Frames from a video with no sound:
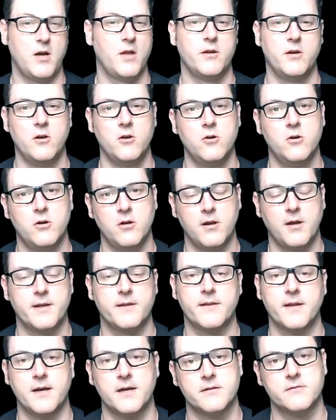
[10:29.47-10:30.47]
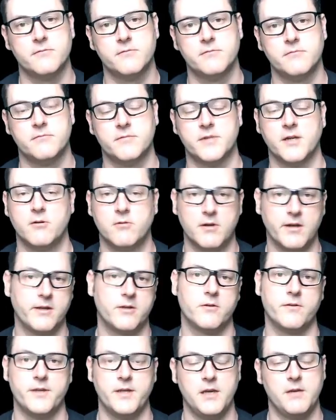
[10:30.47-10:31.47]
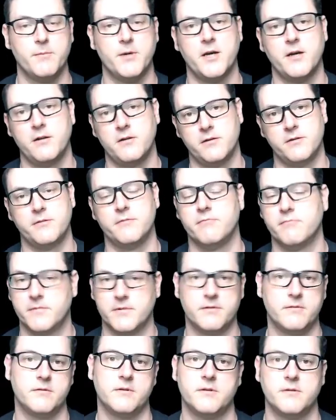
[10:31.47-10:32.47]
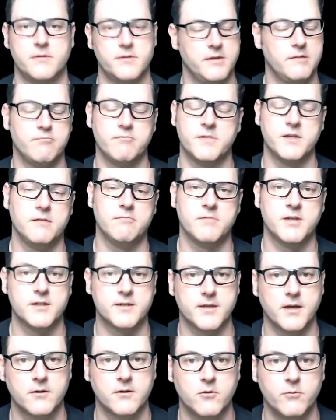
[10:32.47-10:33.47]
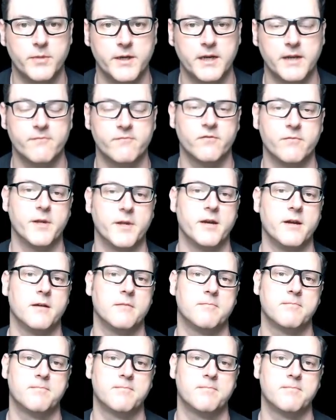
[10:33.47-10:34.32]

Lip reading: other lure like that, and they'll click on the email and the attack will begin from there.